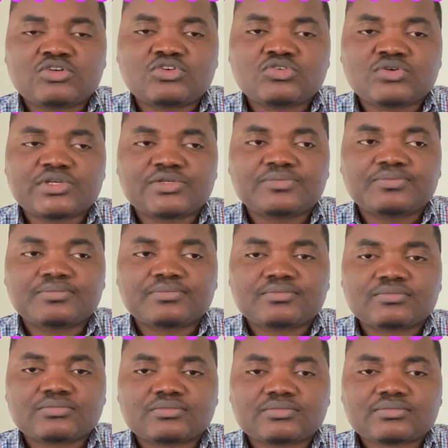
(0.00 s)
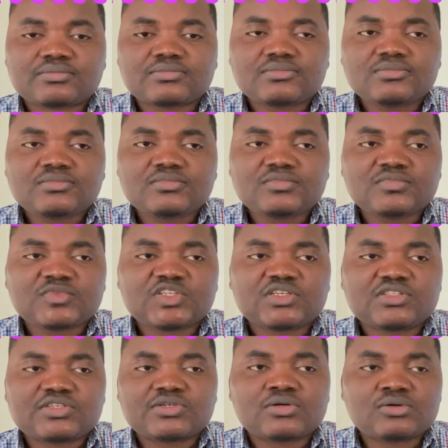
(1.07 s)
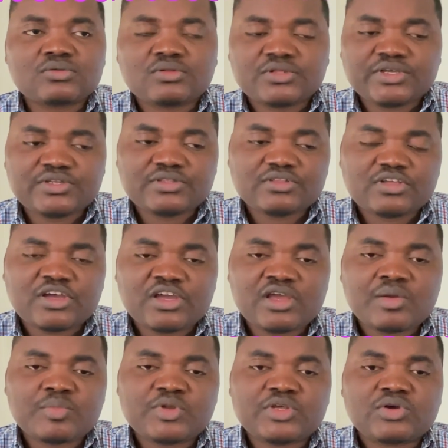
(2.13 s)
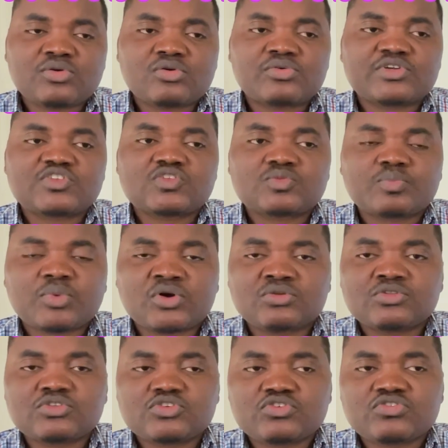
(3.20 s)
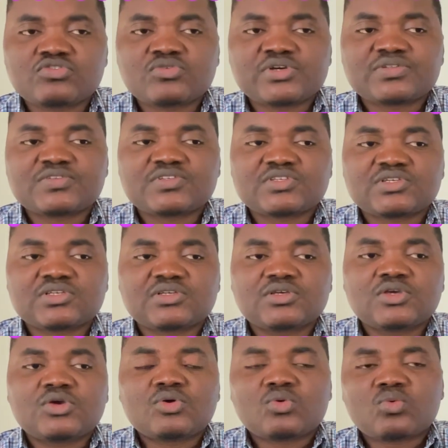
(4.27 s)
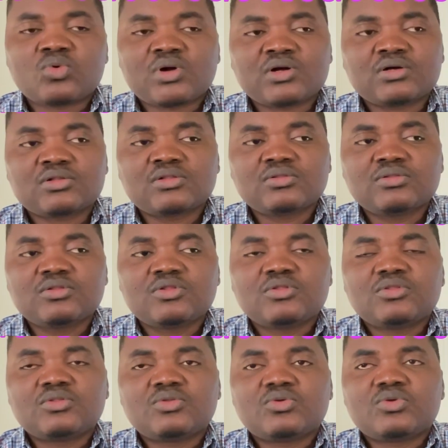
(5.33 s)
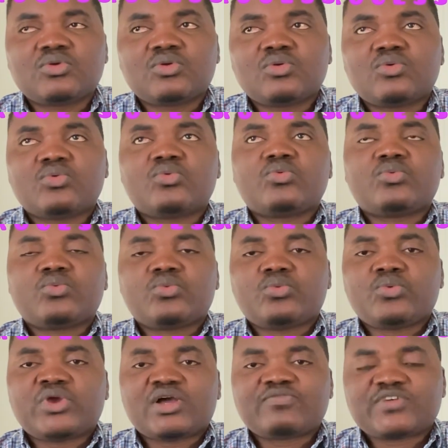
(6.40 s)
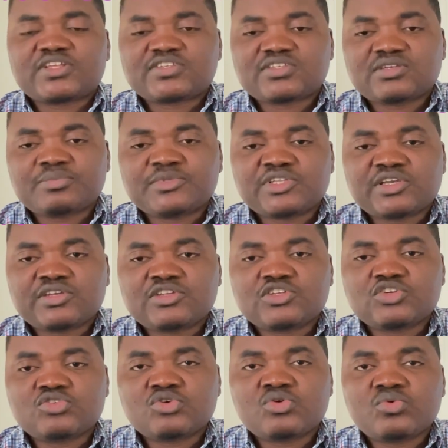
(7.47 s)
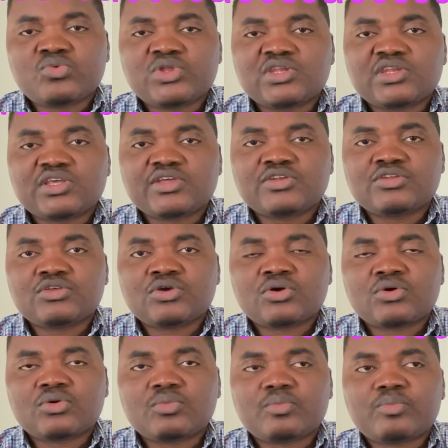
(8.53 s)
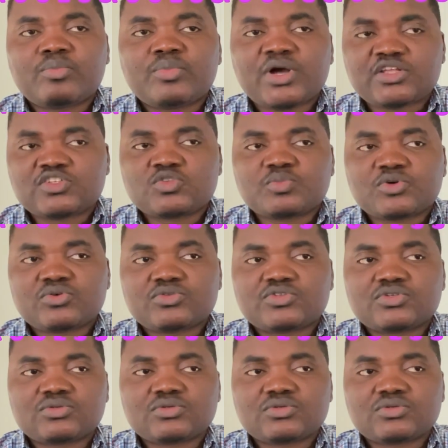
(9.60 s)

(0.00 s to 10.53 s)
doing. Till the time they will respond to you and say, well, we have accepted you, we need your passport.